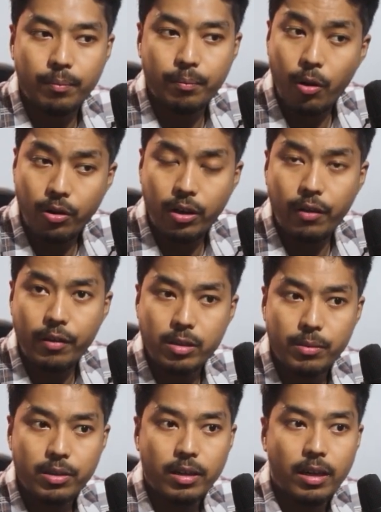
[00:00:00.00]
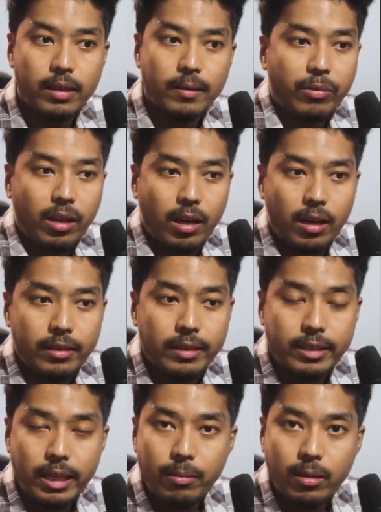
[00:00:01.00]
pointer events basically
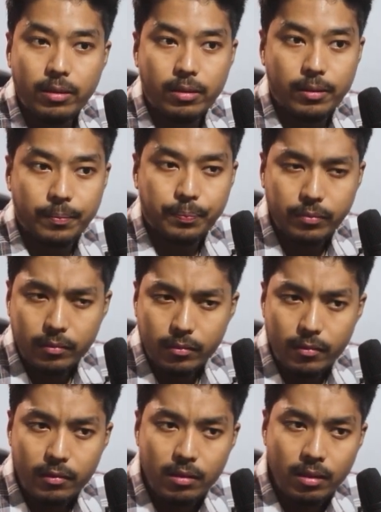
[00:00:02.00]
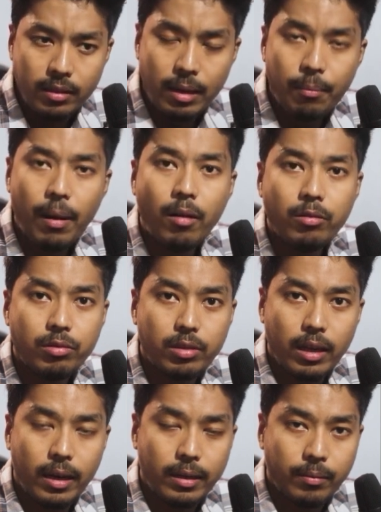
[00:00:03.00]
disables the mouse
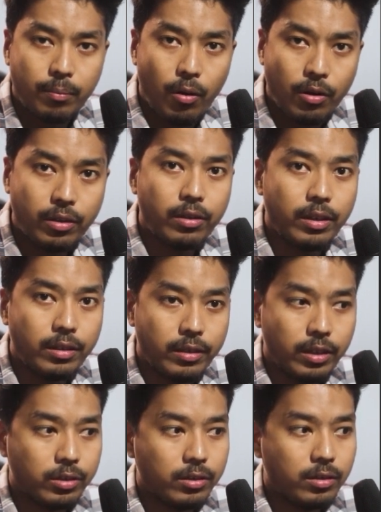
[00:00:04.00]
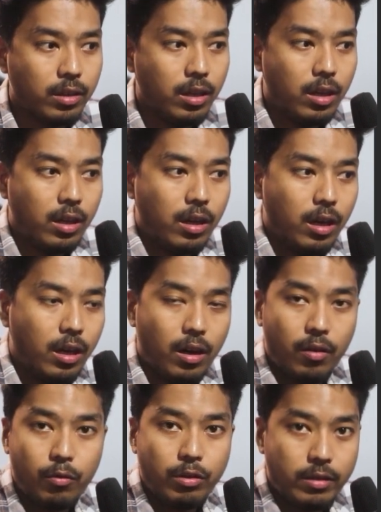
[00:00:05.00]
and pointer interaction
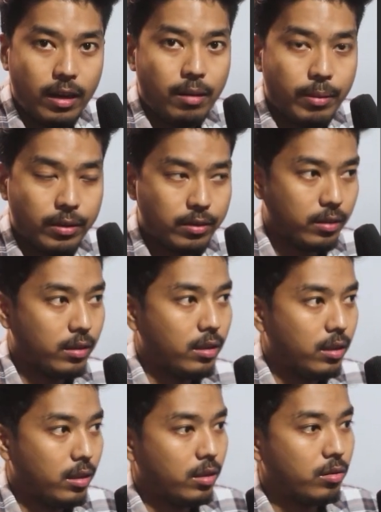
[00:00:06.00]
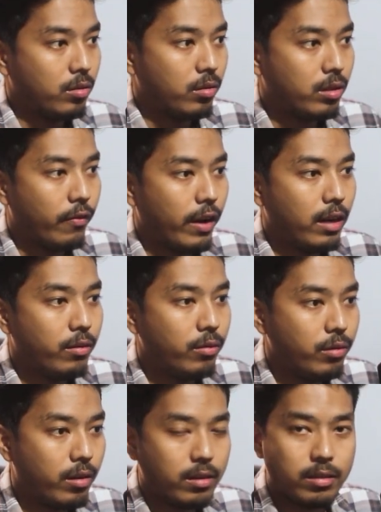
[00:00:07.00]
with the element. So the value
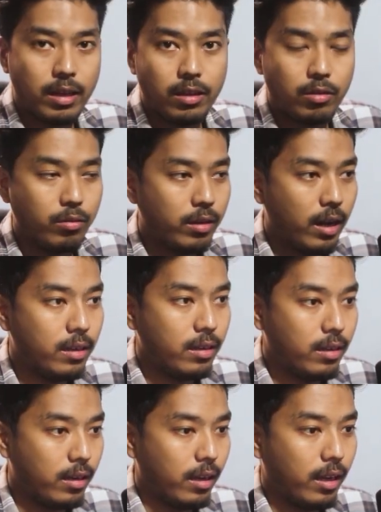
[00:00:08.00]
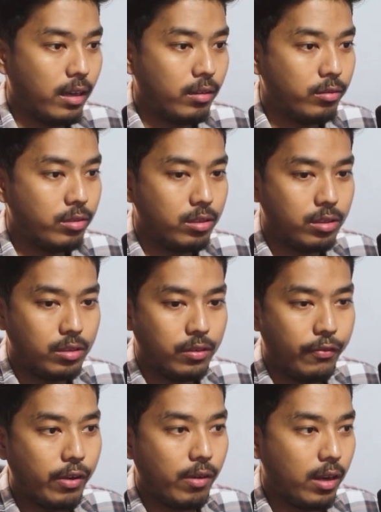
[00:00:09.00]
you can set it to none, and which is
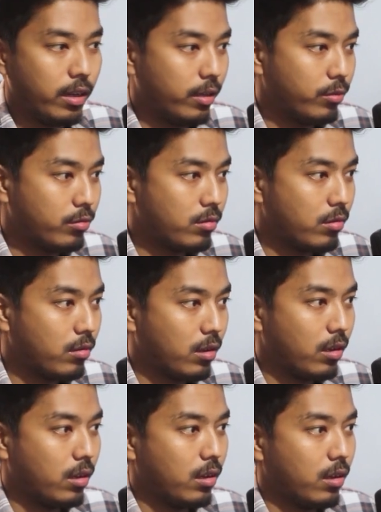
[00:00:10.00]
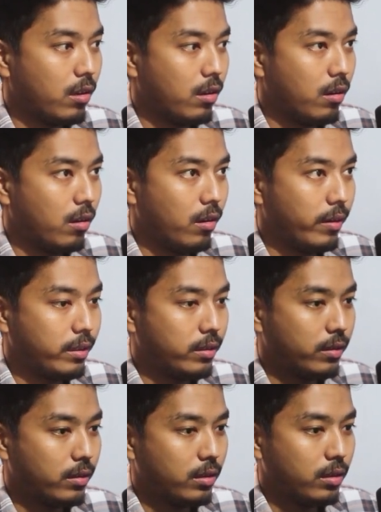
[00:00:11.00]
frequently used. Alright,
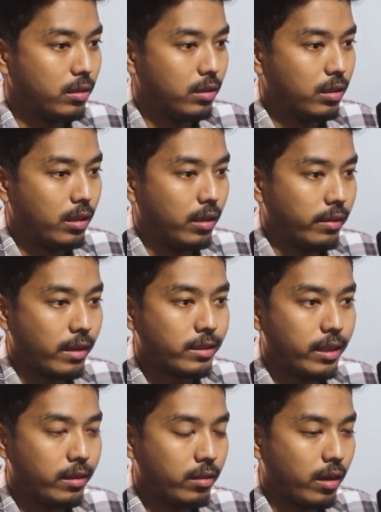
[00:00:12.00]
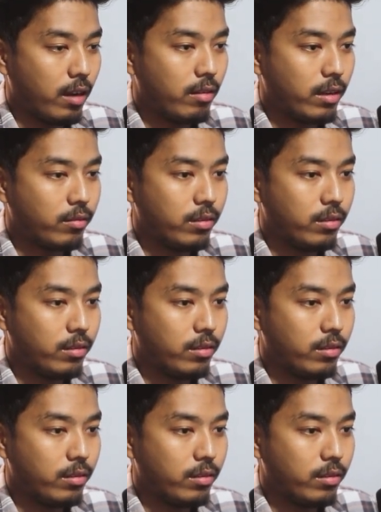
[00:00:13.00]
next thing I would like to